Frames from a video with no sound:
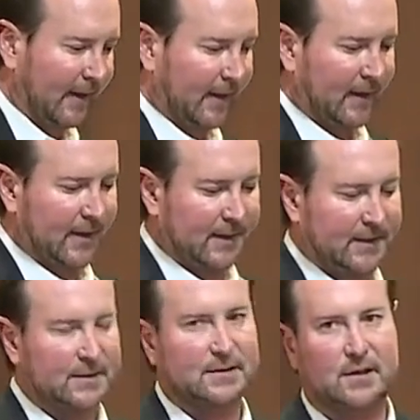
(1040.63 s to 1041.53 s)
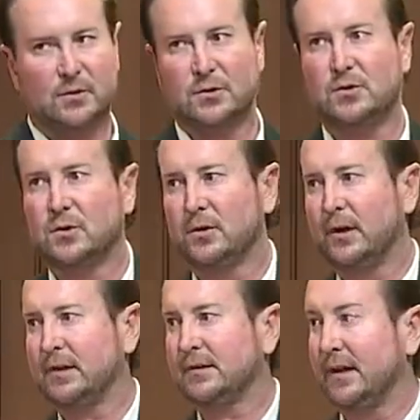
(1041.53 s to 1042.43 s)
And at that Southwest Tour
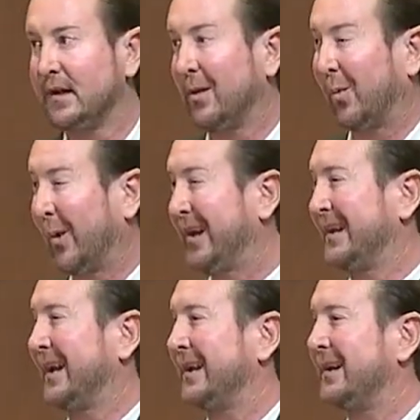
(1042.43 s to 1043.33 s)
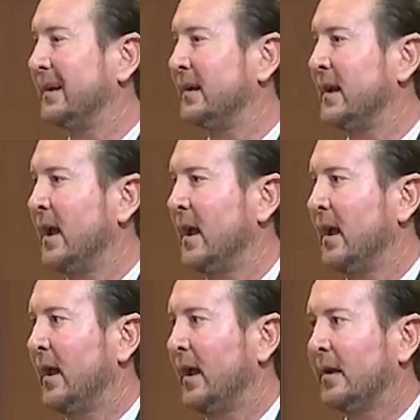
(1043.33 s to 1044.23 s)
race, I ended up winning that night
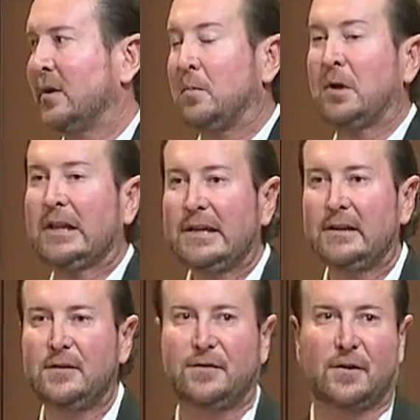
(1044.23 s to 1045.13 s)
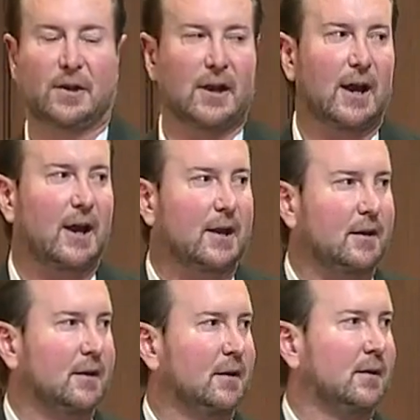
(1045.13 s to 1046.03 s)
and completely forgot
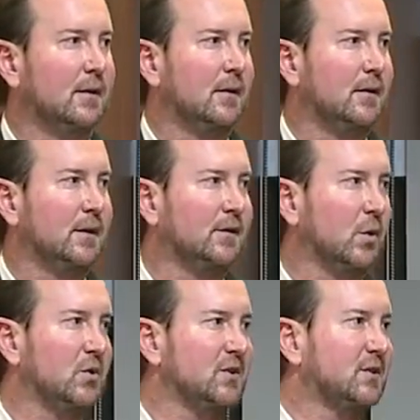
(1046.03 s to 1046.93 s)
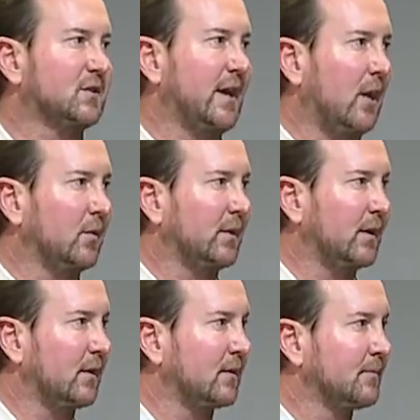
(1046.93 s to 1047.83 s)
that there was a scout
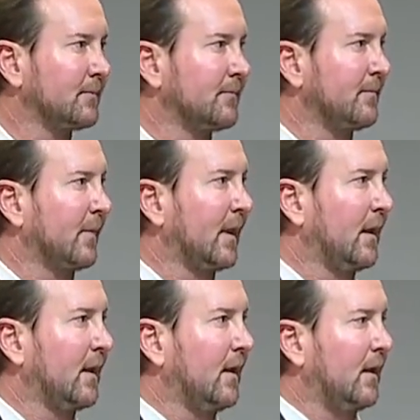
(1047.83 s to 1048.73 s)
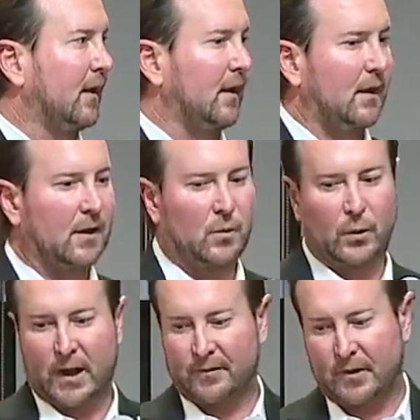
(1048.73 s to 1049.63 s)
there. And we
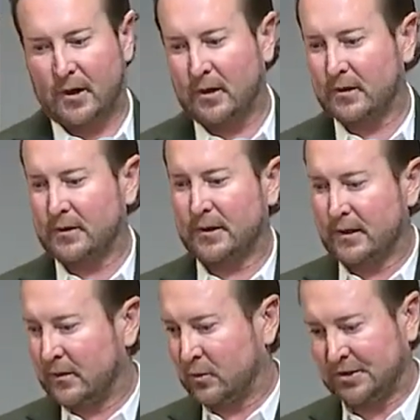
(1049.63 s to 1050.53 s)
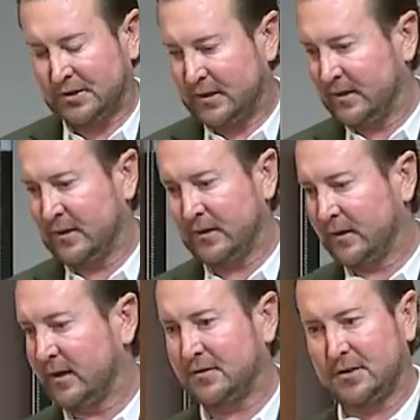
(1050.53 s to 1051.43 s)
have the hauler there. We're signing
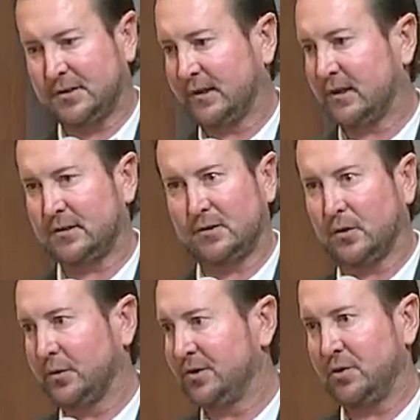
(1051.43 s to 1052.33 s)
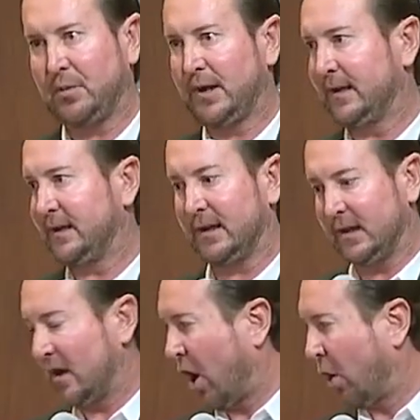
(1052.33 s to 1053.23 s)
autographs just like I was told Richard Petty did.
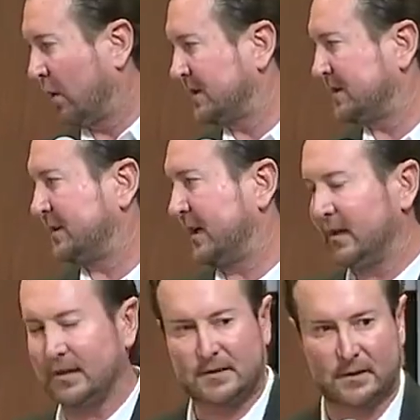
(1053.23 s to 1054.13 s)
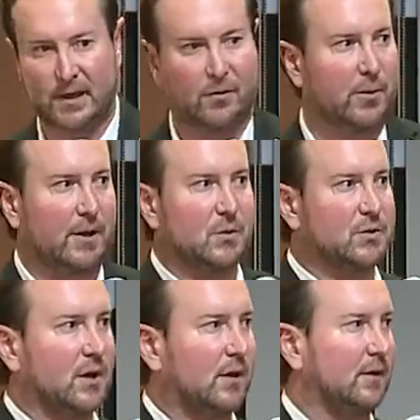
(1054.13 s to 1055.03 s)
He always stayed until everybody was
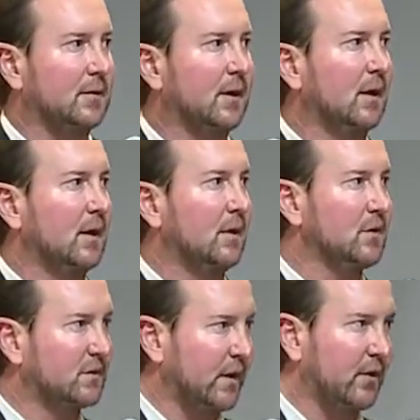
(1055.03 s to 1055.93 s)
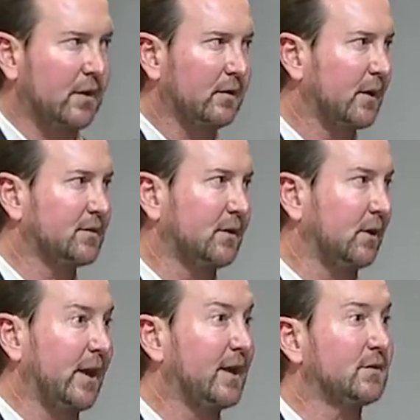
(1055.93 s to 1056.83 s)
gone. You sign autographs till the
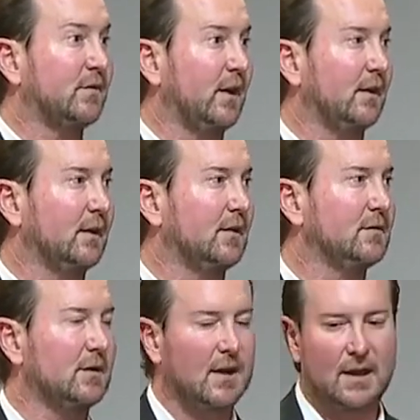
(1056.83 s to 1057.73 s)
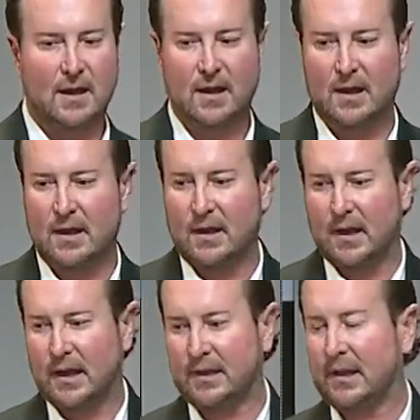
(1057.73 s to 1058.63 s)
last fan leaves.
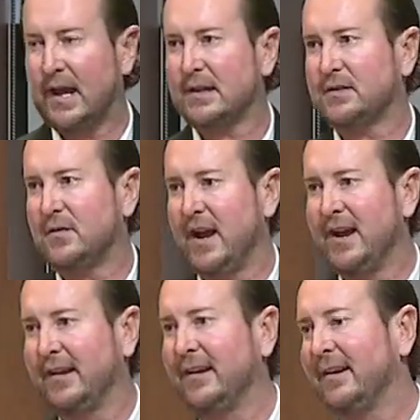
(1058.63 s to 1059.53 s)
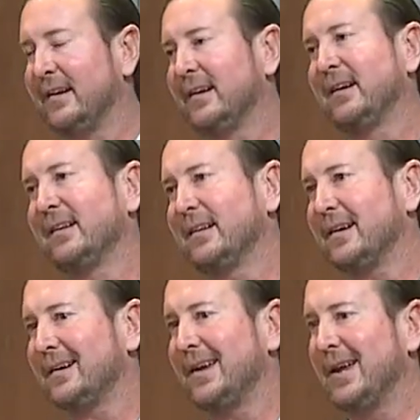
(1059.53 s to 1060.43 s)
And the last fan
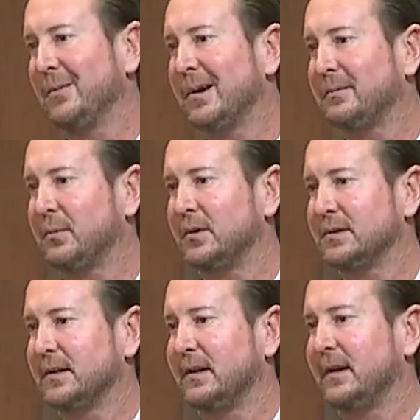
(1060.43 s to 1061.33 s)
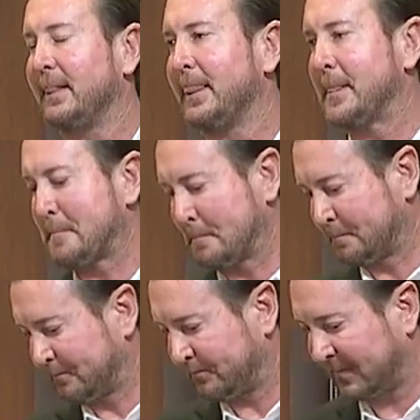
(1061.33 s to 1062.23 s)
that came up was uh,
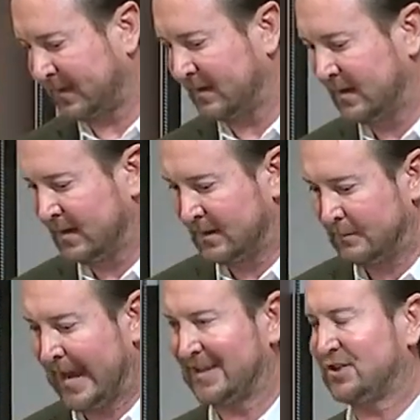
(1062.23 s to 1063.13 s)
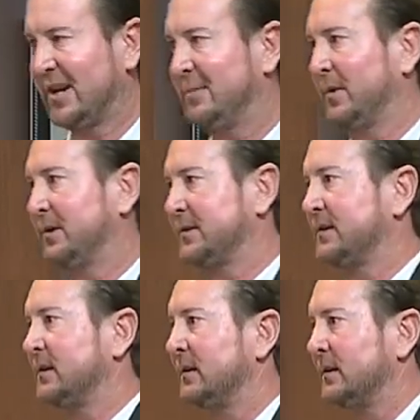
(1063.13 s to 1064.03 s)
Matt Chambers,
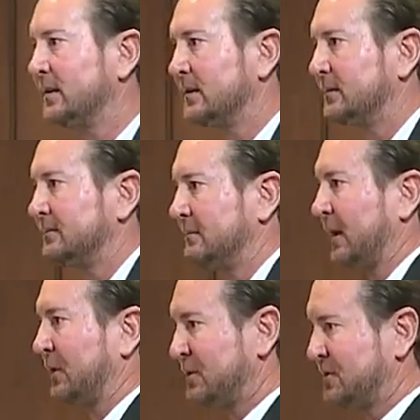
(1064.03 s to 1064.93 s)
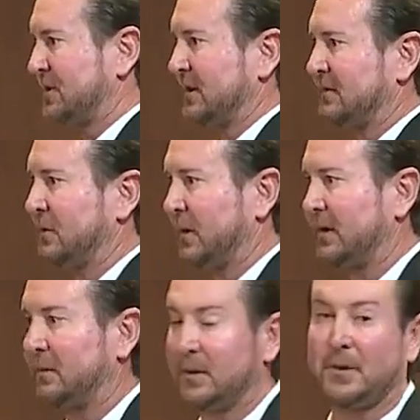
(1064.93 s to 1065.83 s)
my crew chief, who
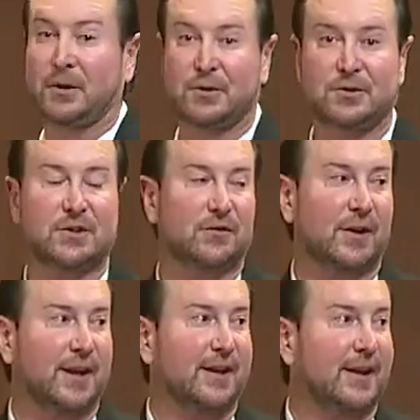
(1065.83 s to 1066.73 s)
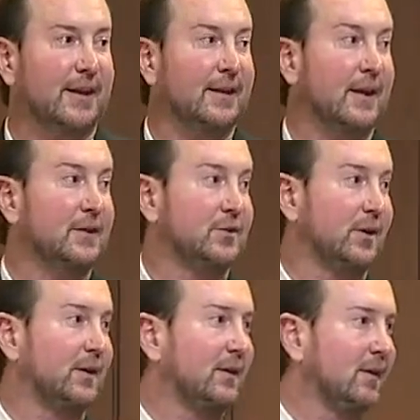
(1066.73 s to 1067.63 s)
ended up being my crew chief on that 99
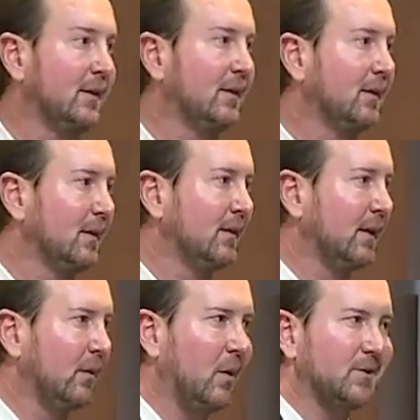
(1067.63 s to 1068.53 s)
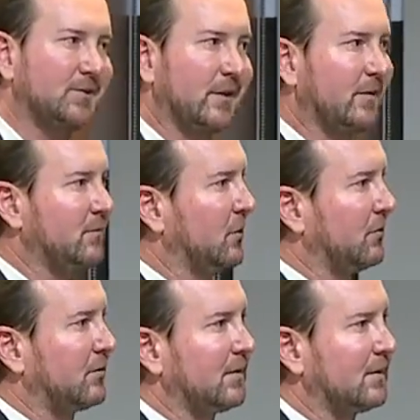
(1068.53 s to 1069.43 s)
truck. He watched every
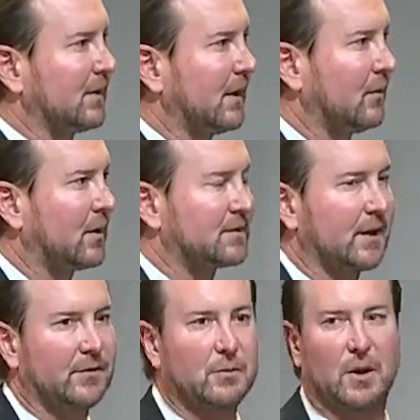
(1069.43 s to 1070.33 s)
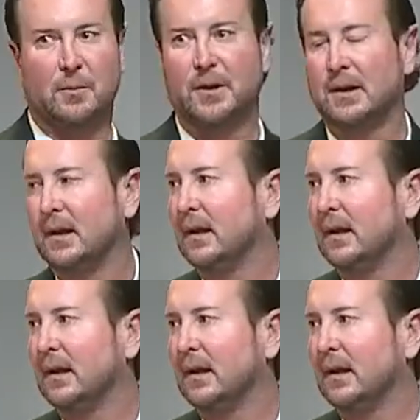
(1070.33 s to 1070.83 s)
move, he watched every moment.